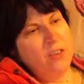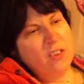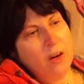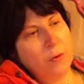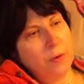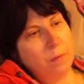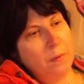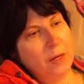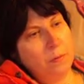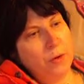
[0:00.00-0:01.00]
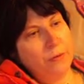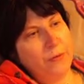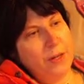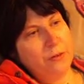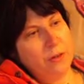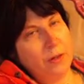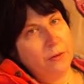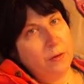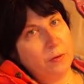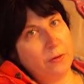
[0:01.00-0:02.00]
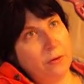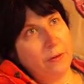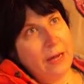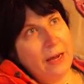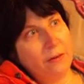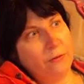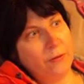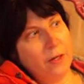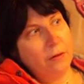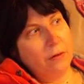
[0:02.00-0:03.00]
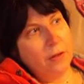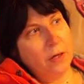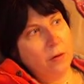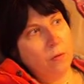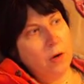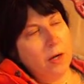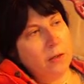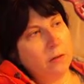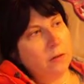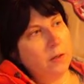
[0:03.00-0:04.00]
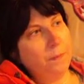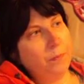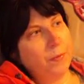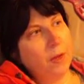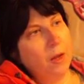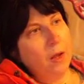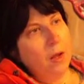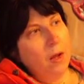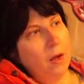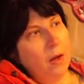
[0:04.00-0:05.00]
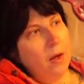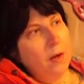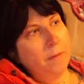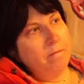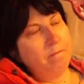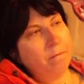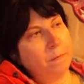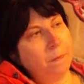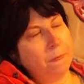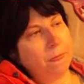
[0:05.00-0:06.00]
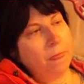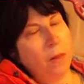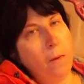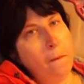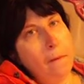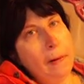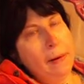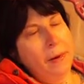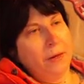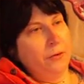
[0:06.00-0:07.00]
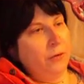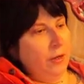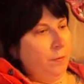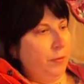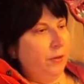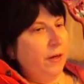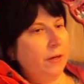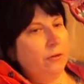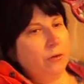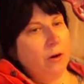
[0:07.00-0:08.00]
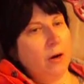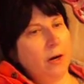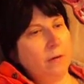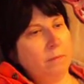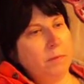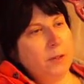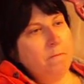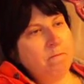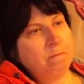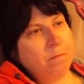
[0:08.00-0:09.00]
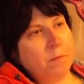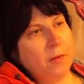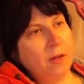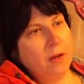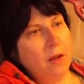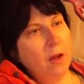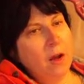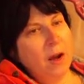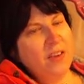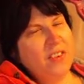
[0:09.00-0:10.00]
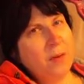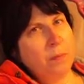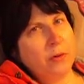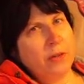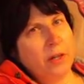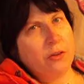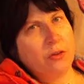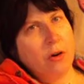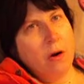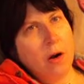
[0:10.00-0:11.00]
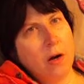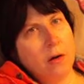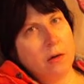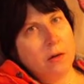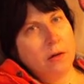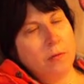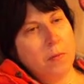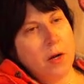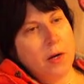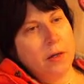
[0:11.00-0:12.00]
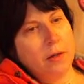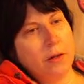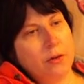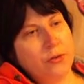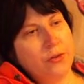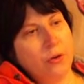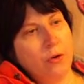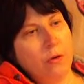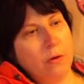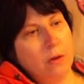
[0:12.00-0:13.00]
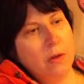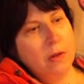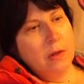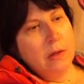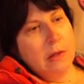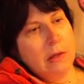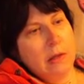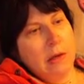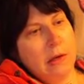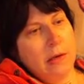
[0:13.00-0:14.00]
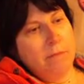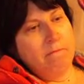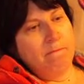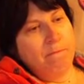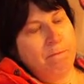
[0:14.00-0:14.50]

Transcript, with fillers: I'll start with Metal Motivation because it was the last video that I watched. Um, you say protect your heart, but I say protect your heart, your mind, and your soul. Um,